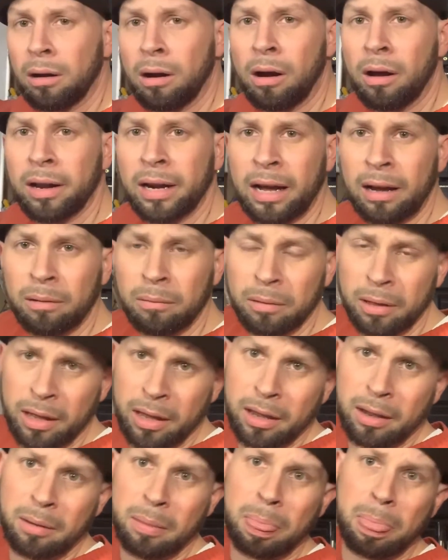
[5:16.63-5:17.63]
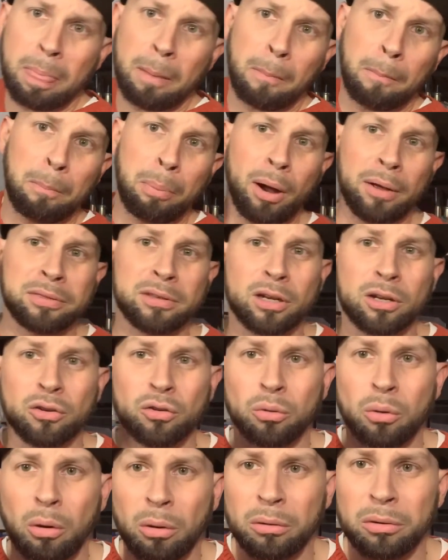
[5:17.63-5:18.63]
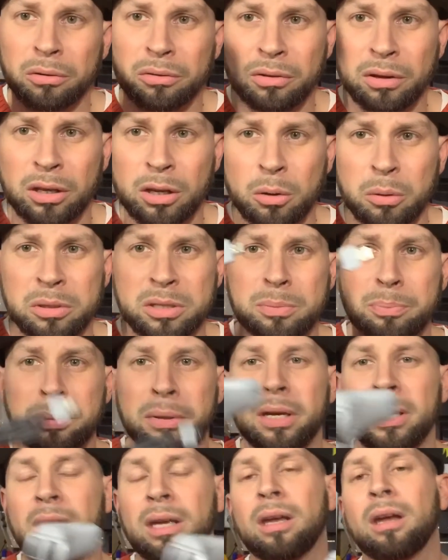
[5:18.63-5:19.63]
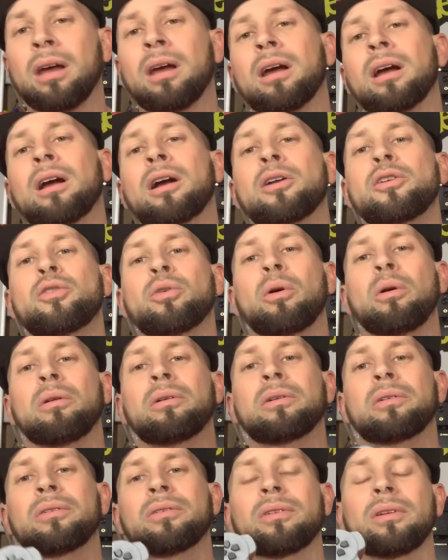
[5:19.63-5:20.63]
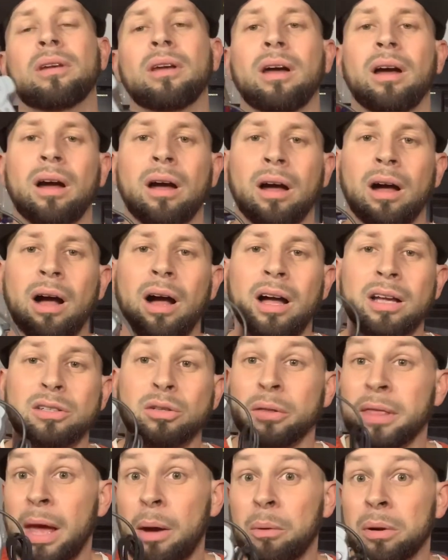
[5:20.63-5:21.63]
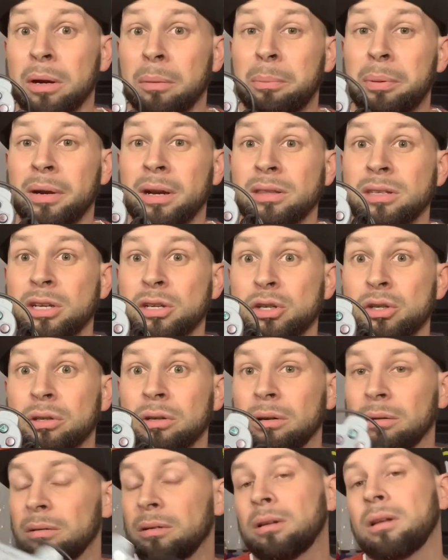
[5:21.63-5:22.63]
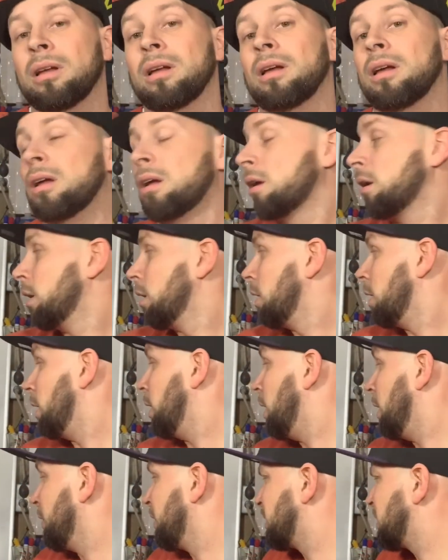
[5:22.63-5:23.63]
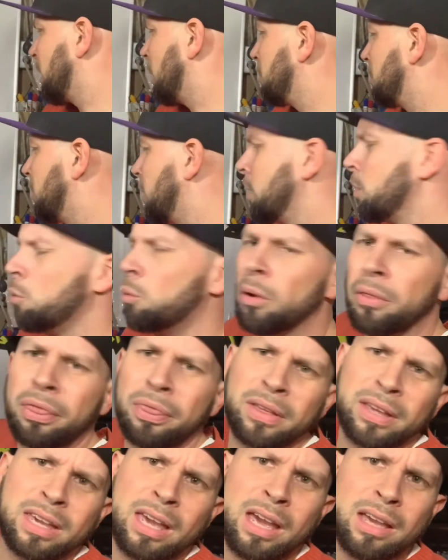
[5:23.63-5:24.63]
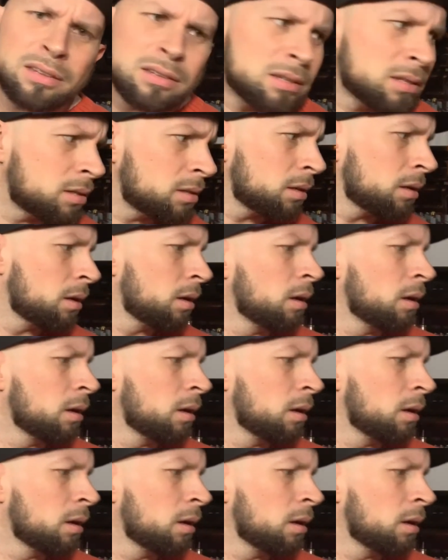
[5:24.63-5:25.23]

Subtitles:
gone out and bought the controllers, the USB controllers. So that would have been additional. The same thing with the case.